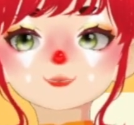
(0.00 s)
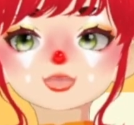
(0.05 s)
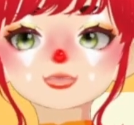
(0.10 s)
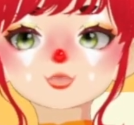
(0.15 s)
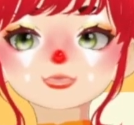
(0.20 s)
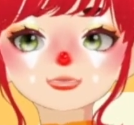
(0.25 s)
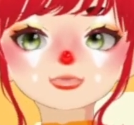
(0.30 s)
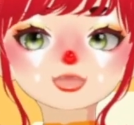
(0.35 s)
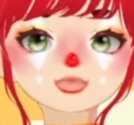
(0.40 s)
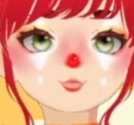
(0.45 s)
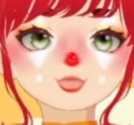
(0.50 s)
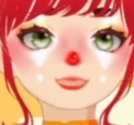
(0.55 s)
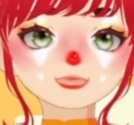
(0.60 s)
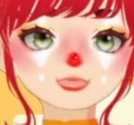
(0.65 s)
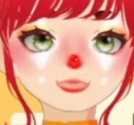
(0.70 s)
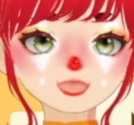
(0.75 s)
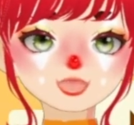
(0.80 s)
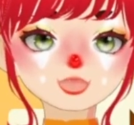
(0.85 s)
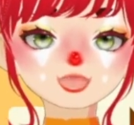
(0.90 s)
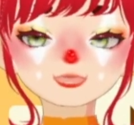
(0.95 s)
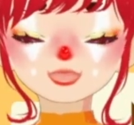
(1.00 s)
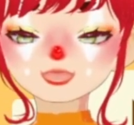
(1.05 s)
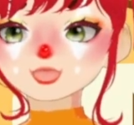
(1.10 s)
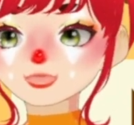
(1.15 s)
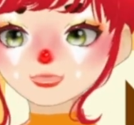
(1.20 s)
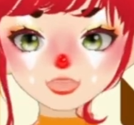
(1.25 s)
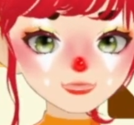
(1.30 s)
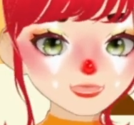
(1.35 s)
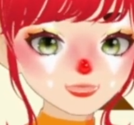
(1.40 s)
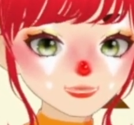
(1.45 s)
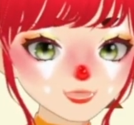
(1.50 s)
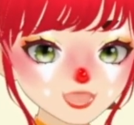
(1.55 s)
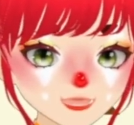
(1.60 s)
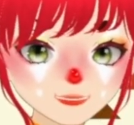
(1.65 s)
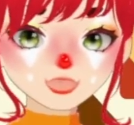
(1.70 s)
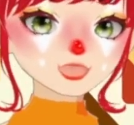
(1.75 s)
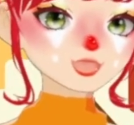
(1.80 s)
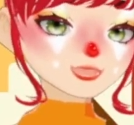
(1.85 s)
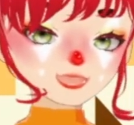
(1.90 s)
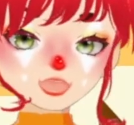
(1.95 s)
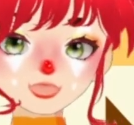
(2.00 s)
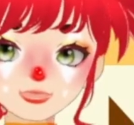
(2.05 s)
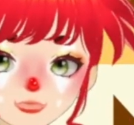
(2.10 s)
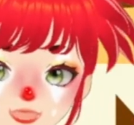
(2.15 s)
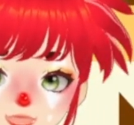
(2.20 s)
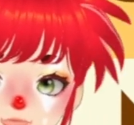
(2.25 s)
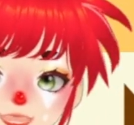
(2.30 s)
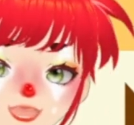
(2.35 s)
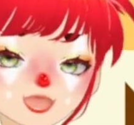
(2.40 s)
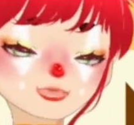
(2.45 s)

making that account really changed my life. I stopped watching television. I stopped watching Doctor Who. Hell,